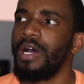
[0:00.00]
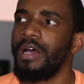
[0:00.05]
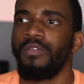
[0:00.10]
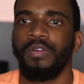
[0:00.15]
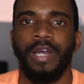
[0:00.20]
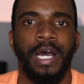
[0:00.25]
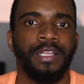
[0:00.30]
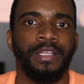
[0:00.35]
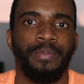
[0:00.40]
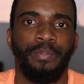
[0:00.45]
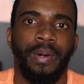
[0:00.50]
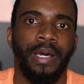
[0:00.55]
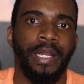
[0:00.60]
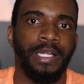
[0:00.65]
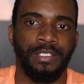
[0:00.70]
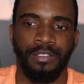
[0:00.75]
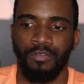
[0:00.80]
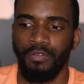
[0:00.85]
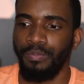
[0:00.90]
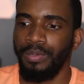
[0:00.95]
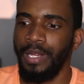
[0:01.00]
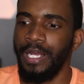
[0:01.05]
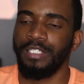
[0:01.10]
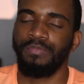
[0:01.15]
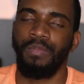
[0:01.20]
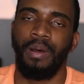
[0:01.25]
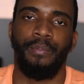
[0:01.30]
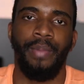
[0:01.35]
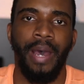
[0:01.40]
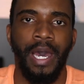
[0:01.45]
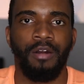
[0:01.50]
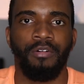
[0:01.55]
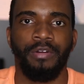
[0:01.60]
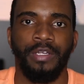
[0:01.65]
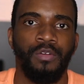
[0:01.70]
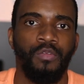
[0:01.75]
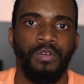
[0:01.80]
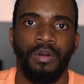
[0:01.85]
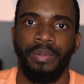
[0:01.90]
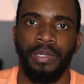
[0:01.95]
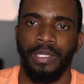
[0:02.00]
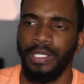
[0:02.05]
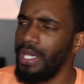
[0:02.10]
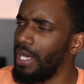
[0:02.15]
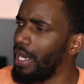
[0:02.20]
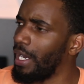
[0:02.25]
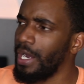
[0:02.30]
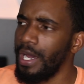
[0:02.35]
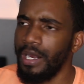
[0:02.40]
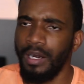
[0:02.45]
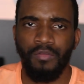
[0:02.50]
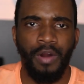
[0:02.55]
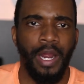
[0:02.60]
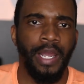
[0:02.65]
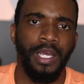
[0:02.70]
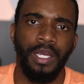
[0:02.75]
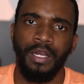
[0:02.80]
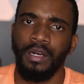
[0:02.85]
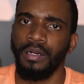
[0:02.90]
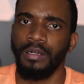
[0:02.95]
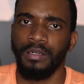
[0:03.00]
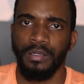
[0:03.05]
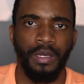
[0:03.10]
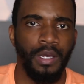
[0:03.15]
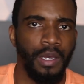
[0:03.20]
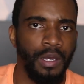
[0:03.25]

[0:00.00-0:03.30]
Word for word: I don't got the money to replace my battery. You want to be, like, yeah, I got it right here.